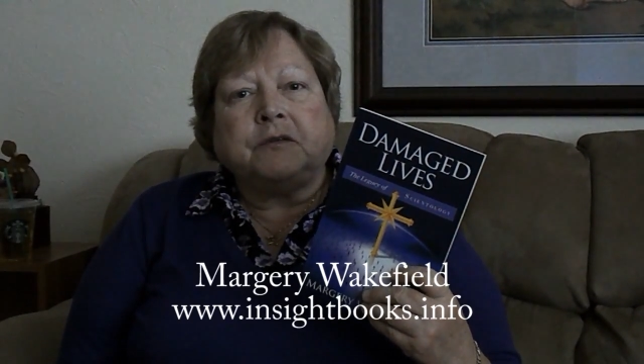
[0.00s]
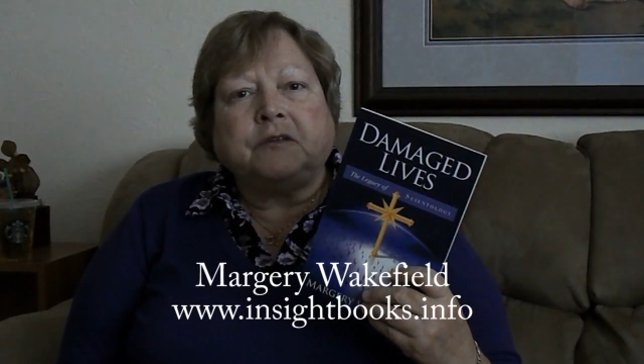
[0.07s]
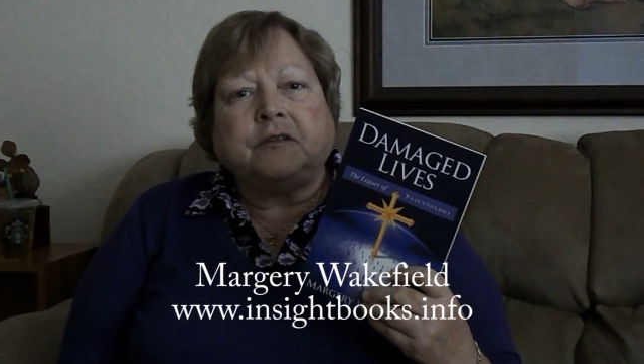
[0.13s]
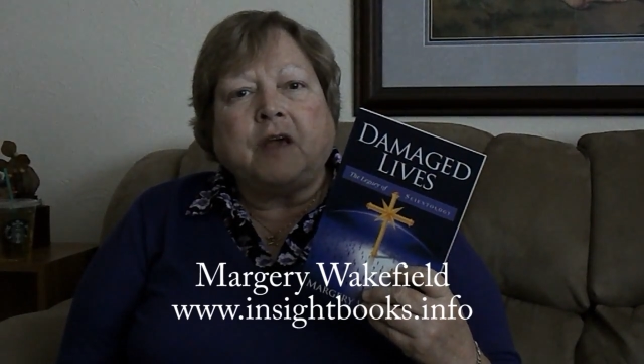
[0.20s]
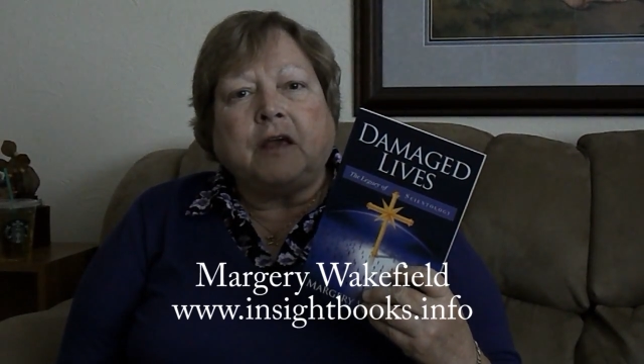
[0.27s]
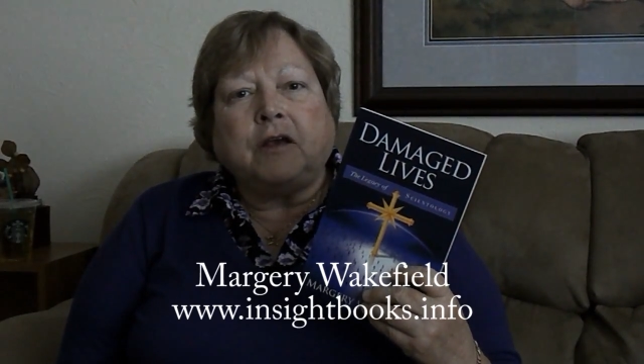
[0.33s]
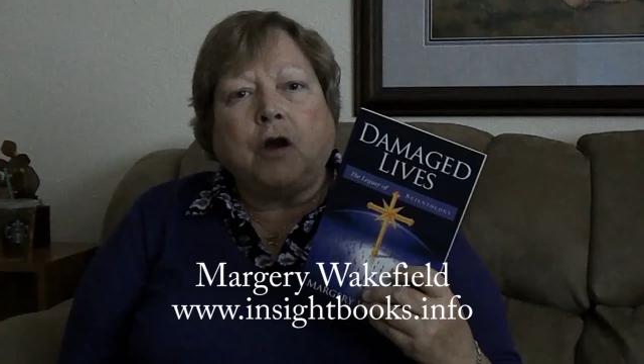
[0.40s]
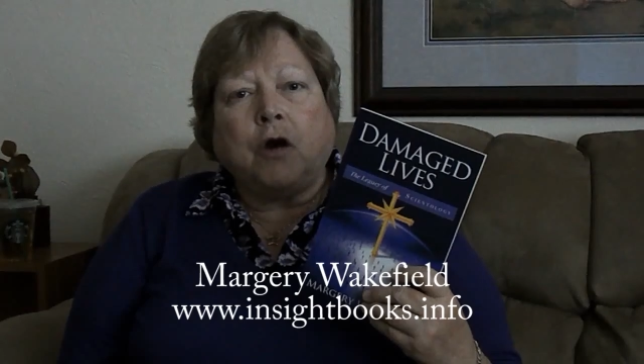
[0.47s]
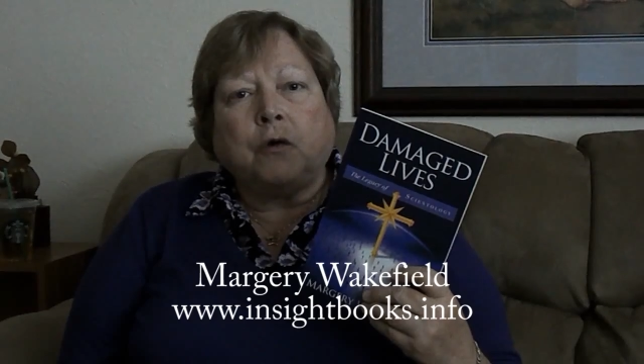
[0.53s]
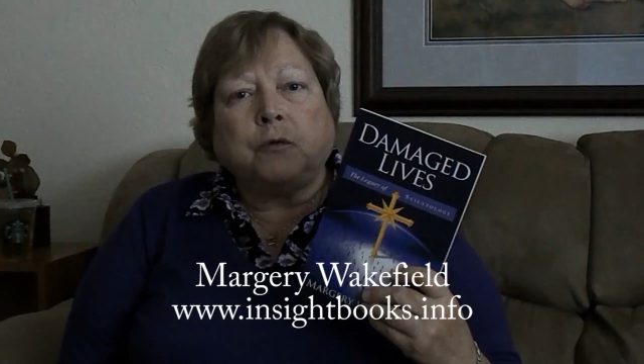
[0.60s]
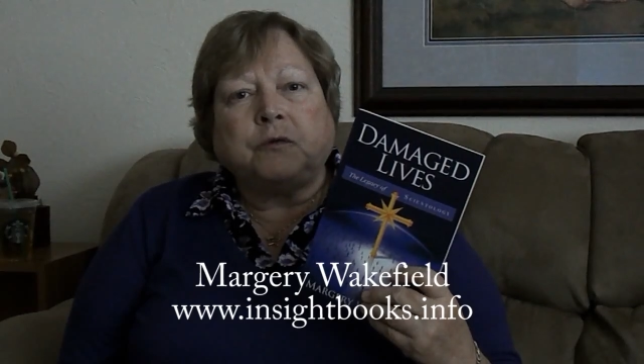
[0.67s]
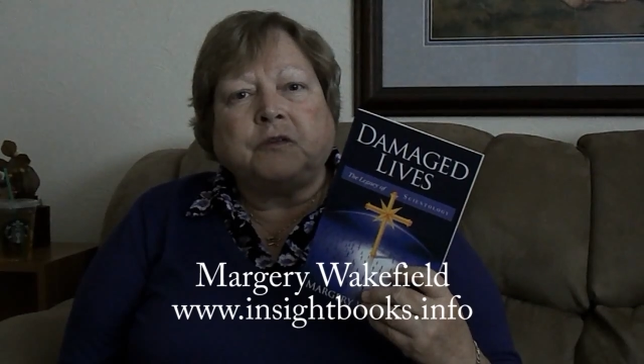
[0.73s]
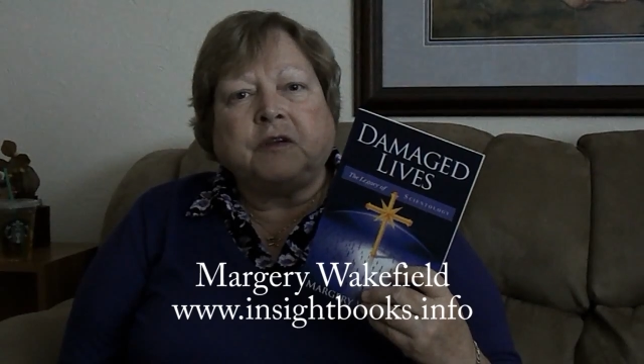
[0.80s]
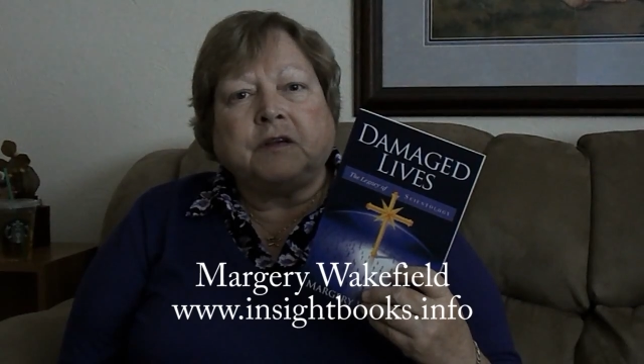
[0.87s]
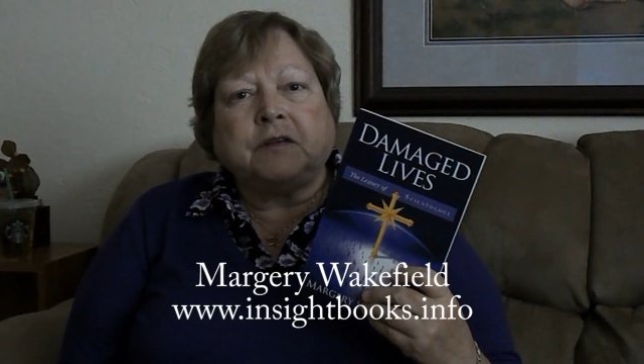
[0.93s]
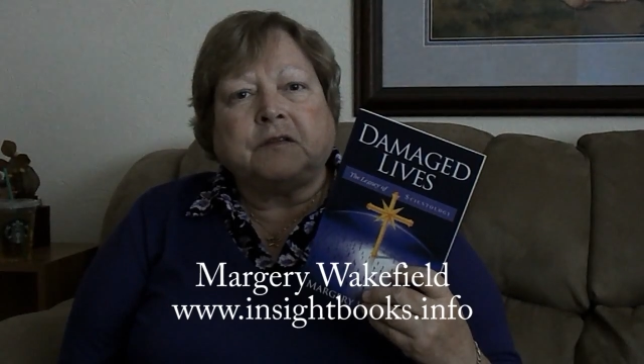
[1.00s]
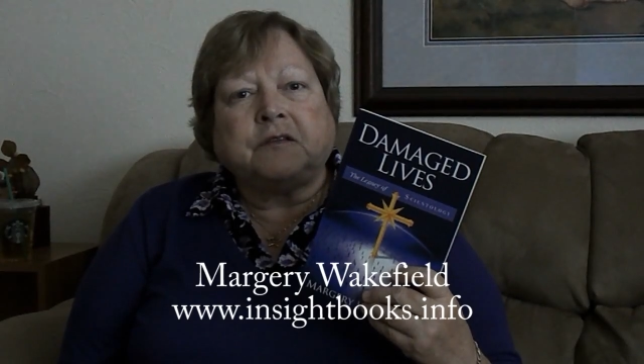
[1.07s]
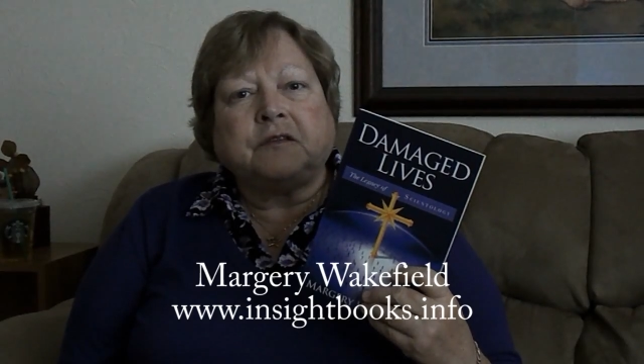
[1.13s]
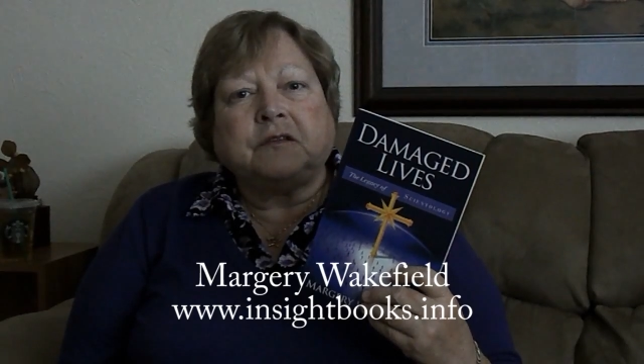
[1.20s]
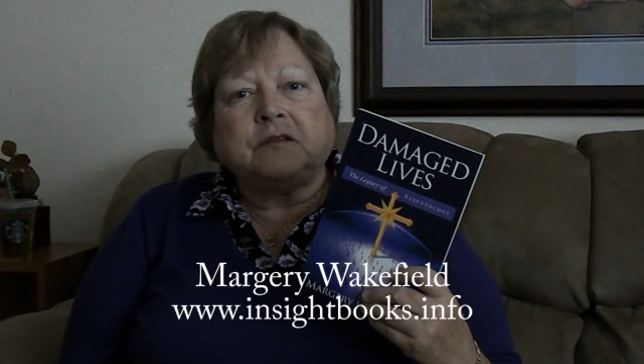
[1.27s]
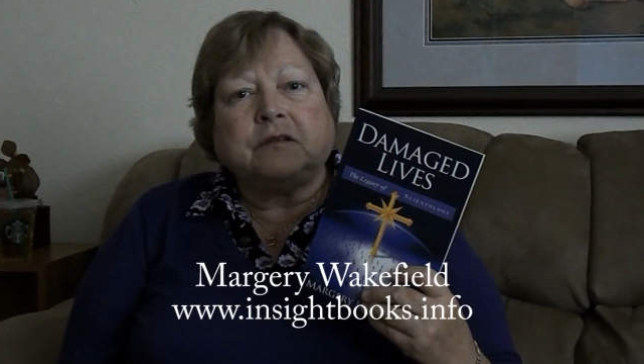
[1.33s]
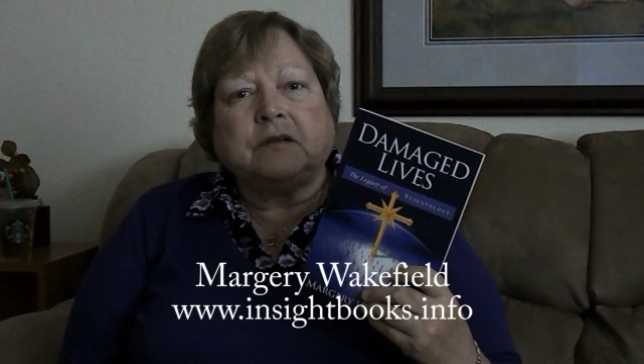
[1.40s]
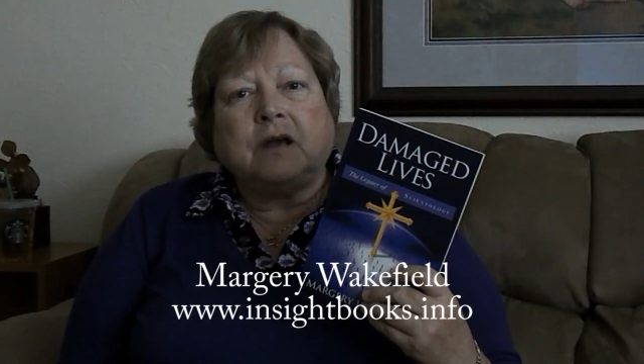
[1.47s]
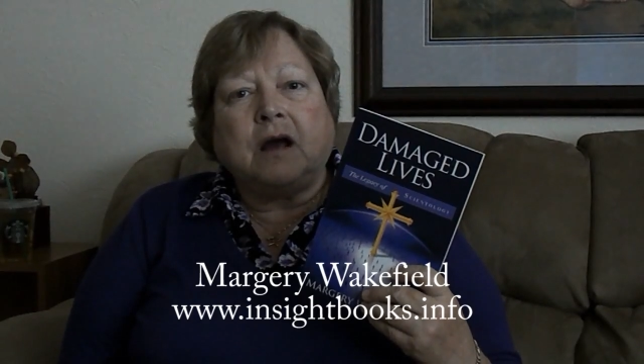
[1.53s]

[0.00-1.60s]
psychosis,